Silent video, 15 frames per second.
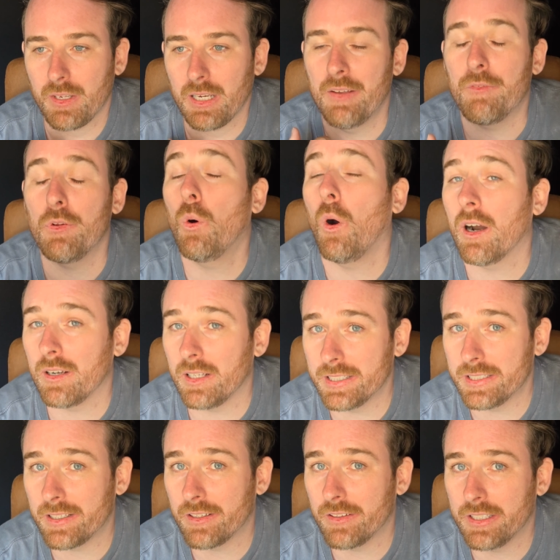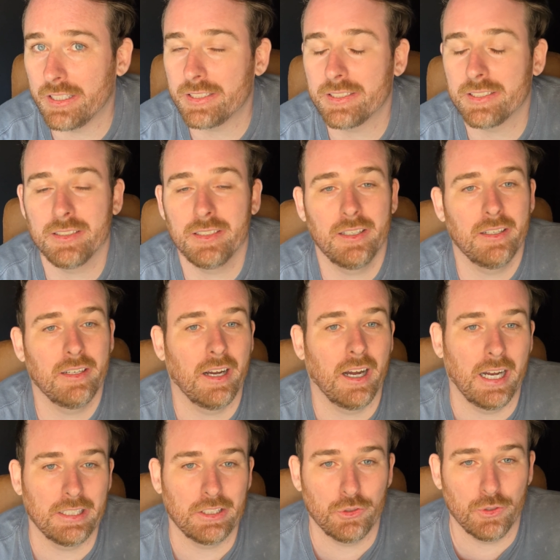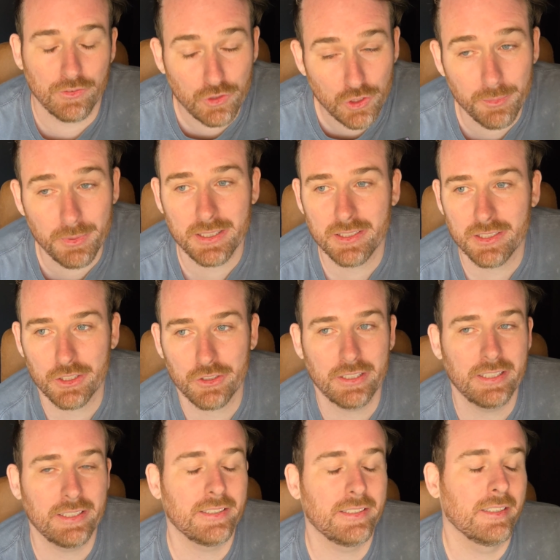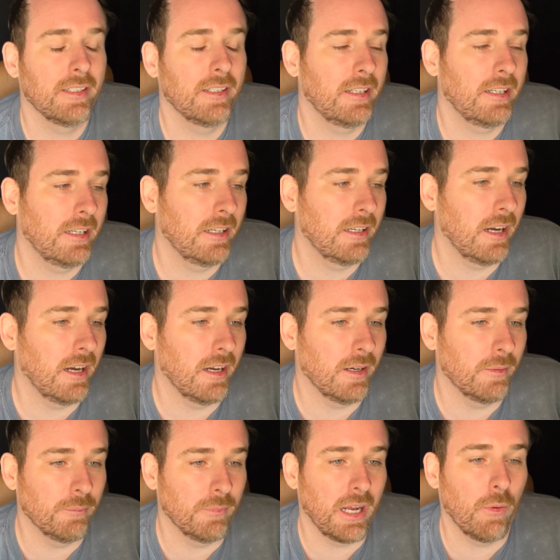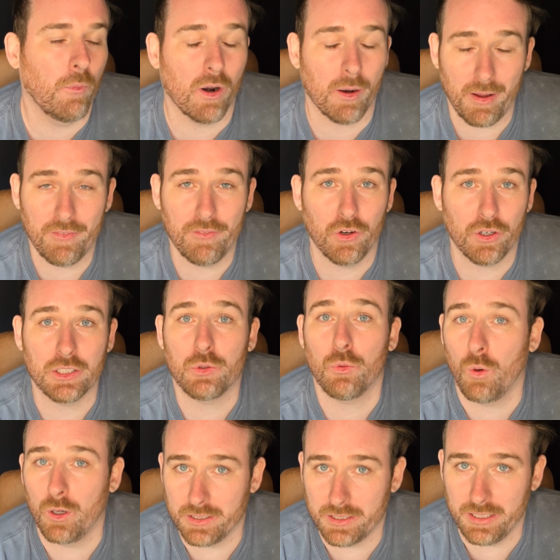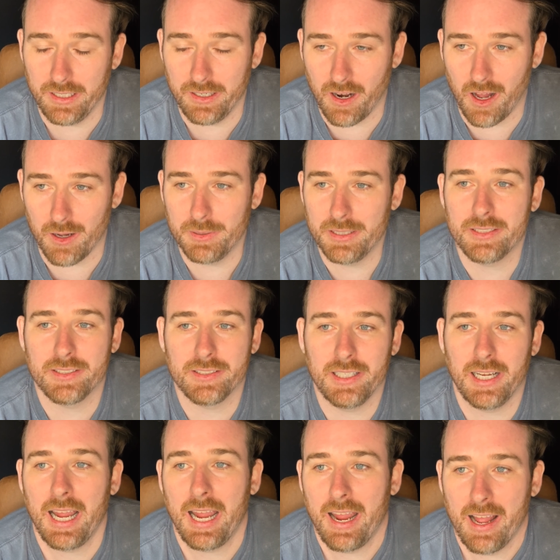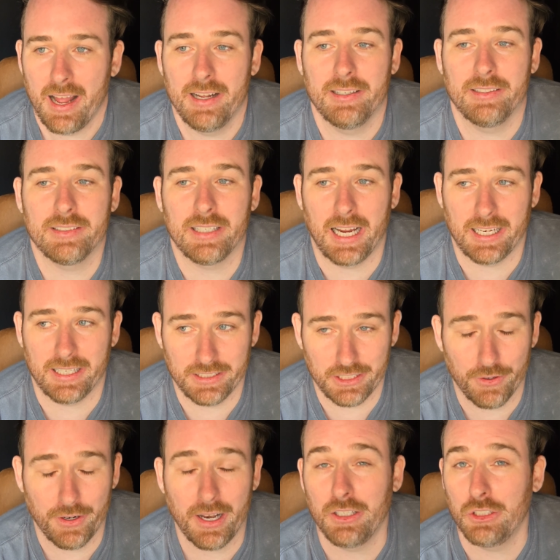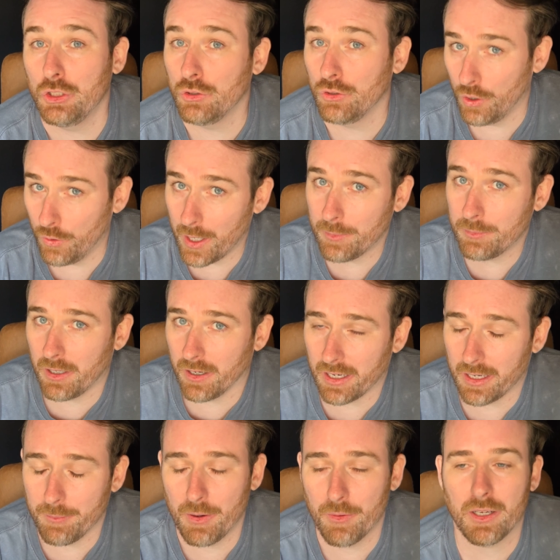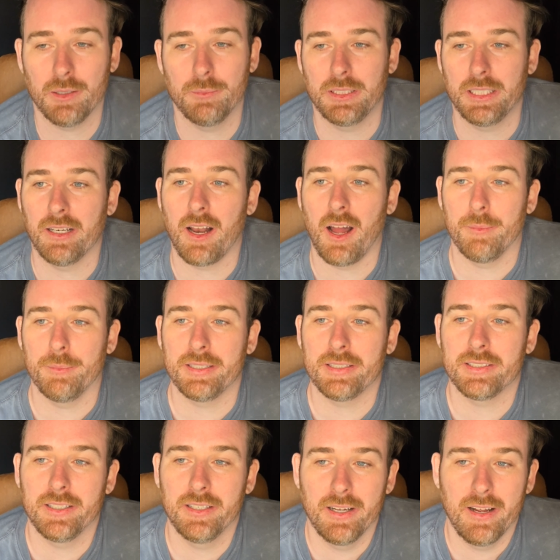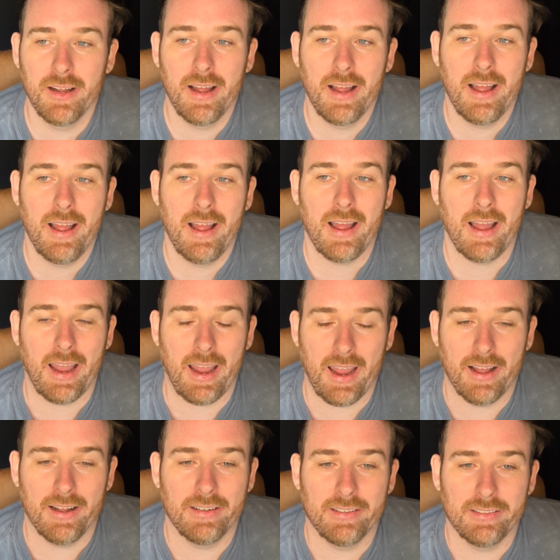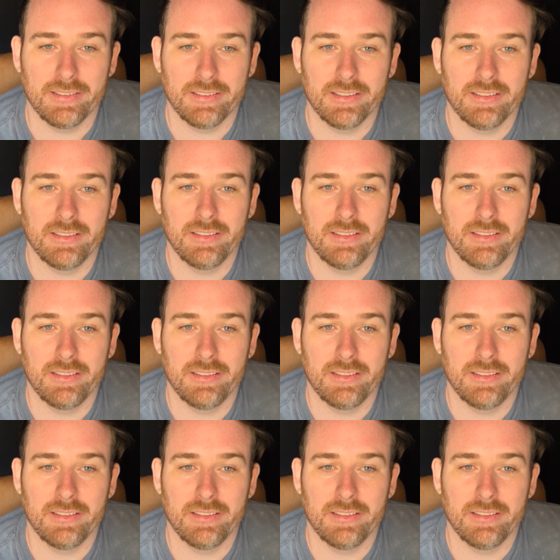If you are listening to this, I do have 2 business degrees. And one of my focus was in economics. And I can tell you, I do know what I'm talking about when it comes to economics. And